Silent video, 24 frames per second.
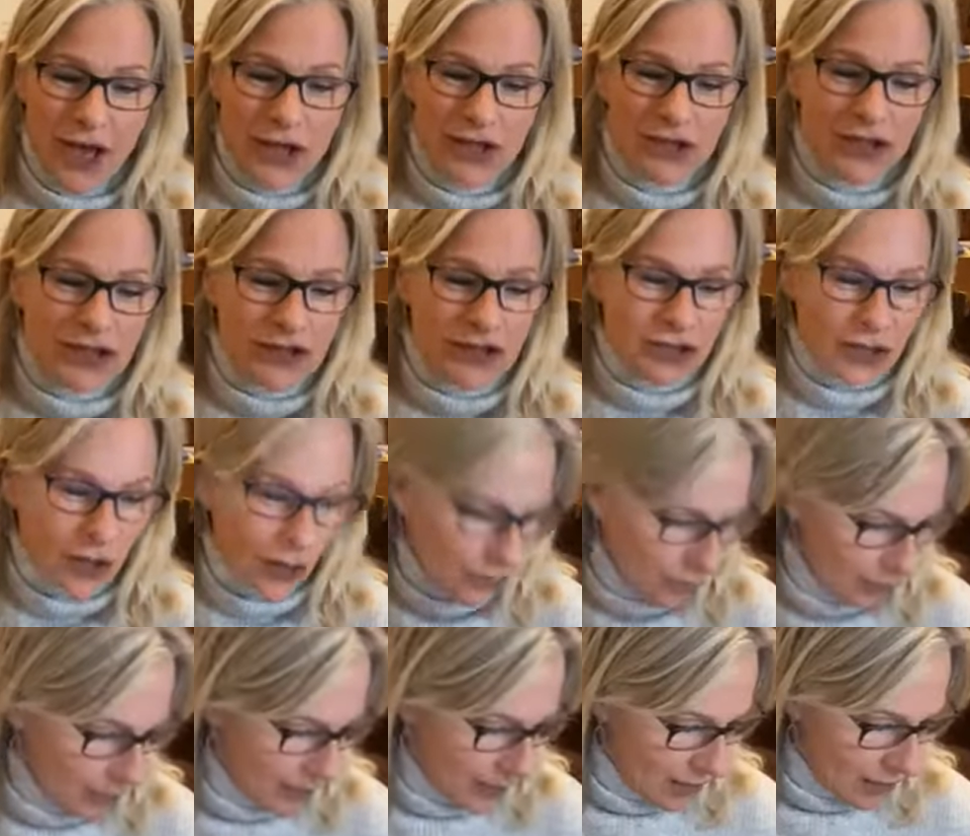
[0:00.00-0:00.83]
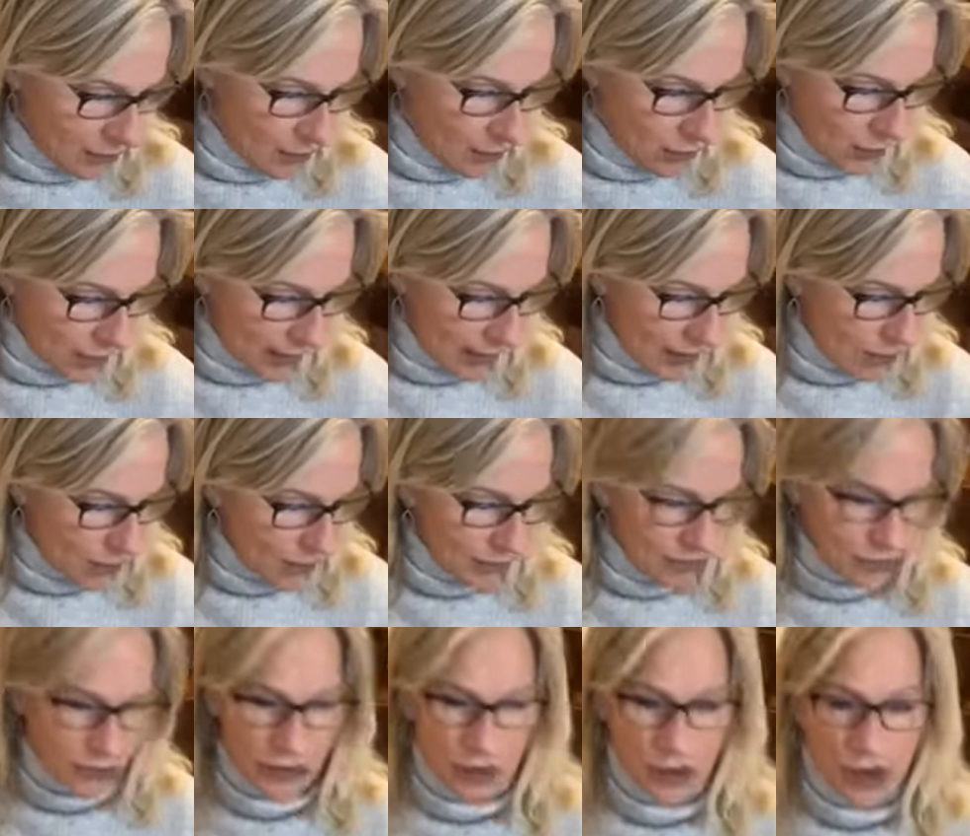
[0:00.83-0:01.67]
So, what I
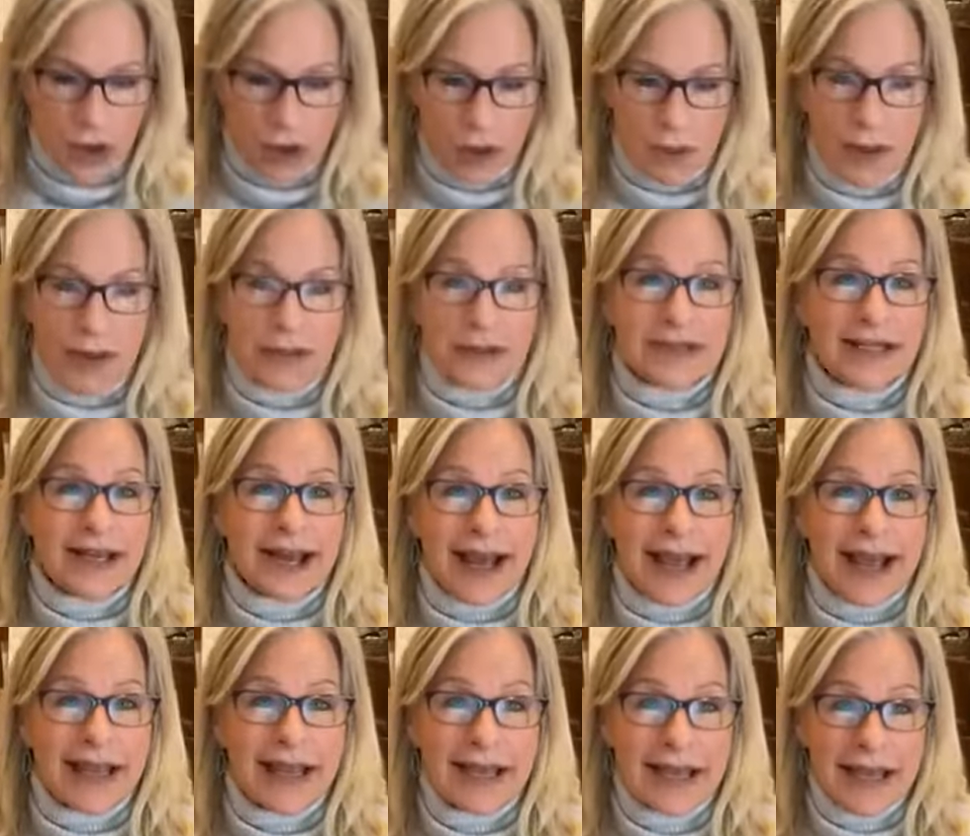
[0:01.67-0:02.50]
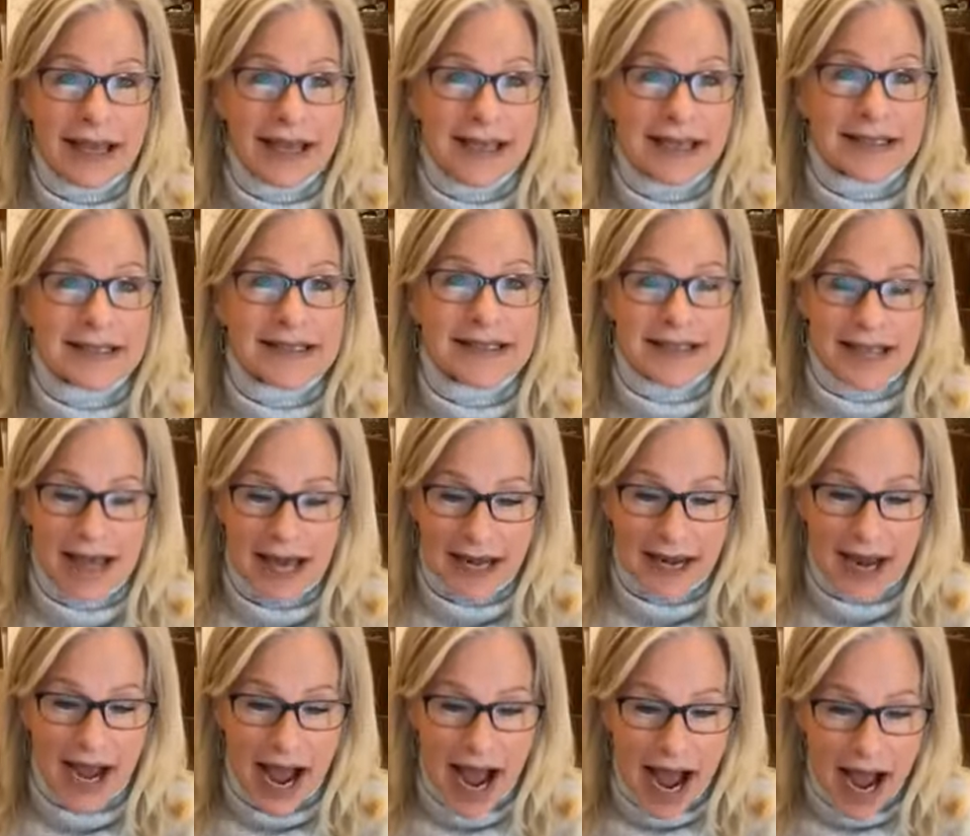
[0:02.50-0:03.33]
want you to know about today is
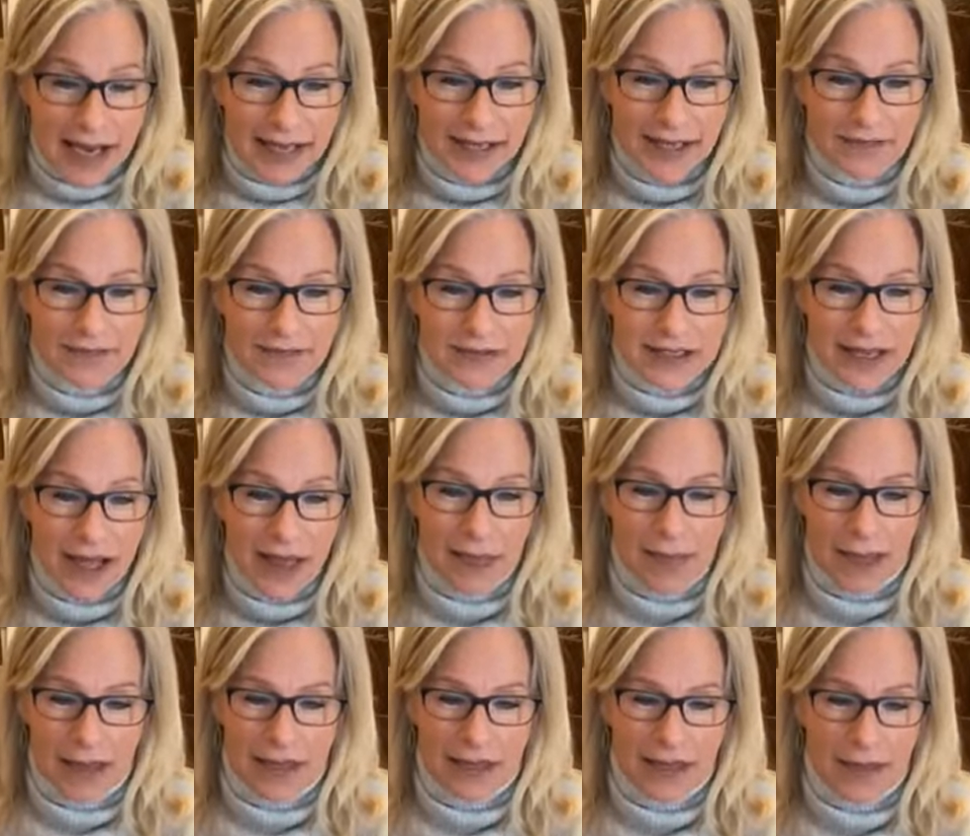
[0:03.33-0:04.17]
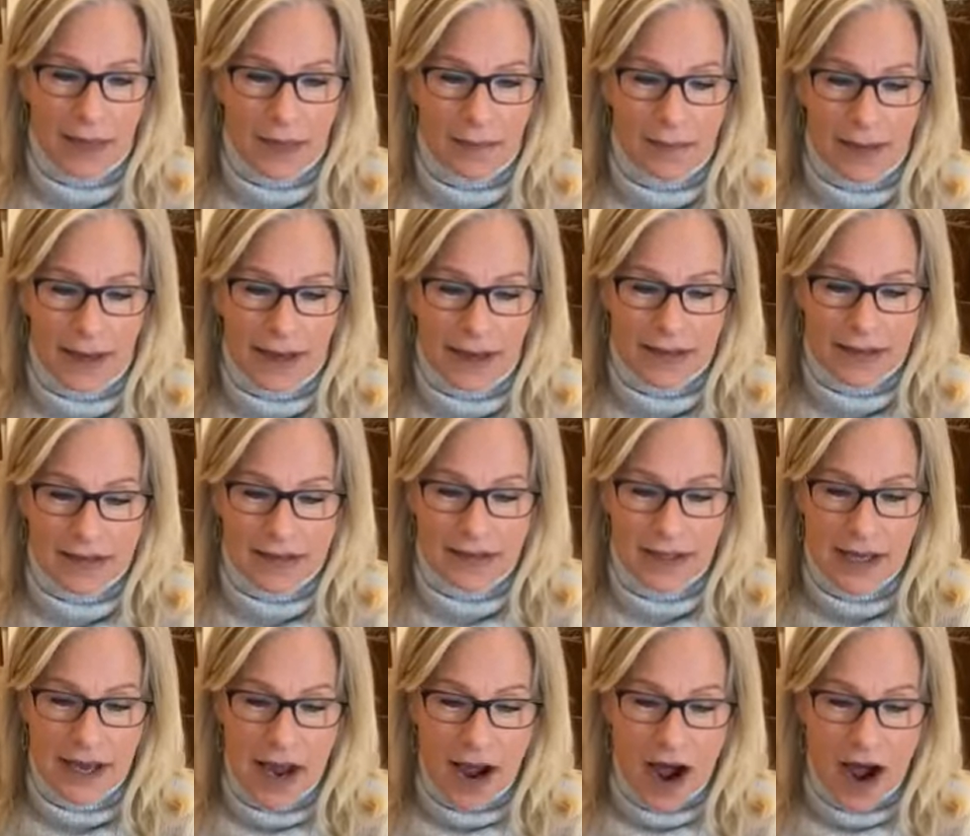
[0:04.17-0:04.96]
that I have done that in the past.